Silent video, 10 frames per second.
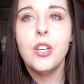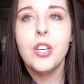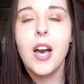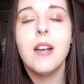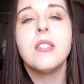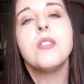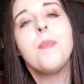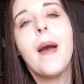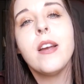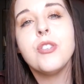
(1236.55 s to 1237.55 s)

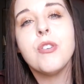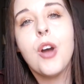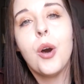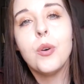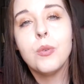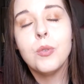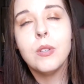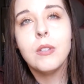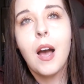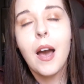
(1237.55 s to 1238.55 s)
customize your
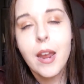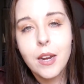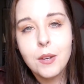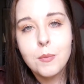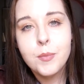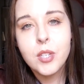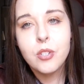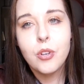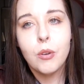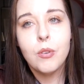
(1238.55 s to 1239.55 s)
own items,
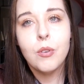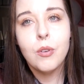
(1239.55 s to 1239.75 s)
and don't